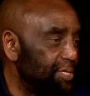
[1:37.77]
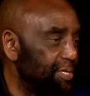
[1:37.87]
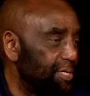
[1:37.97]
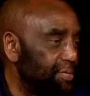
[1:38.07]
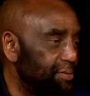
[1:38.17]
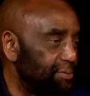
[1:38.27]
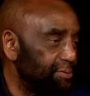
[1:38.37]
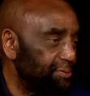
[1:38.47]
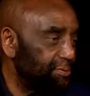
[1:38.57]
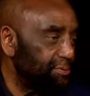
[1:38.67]

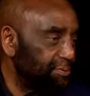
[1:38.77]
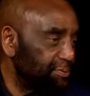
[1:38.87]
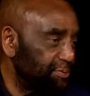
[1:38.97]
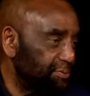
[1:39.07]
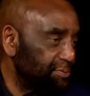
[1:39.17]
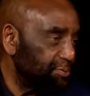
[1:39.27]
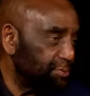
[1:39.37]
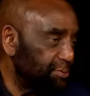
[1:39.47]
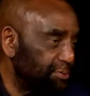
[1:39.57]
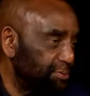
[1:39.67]

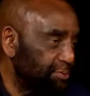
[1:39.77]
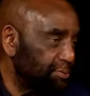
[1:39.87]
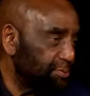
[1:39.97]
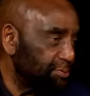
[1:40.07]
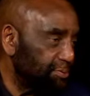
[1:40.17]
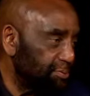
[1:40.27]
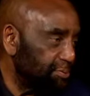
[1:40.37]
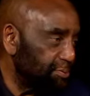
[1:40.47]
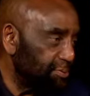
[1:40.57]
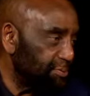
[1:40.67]

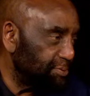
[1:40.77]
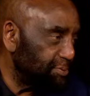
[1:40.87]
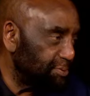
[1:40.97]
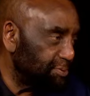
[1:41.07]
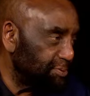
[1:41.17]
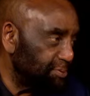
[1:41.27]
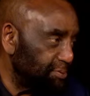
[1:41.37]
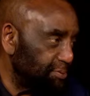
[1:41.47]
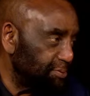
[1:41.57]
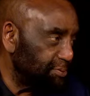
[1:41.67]

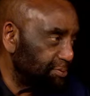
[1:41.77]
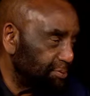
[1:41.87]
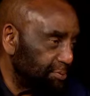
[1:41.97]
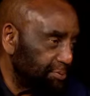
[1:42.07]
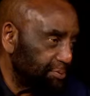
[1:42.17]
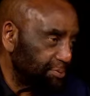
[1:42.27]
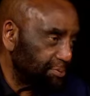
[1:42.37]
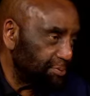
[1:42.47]
(no one is talking)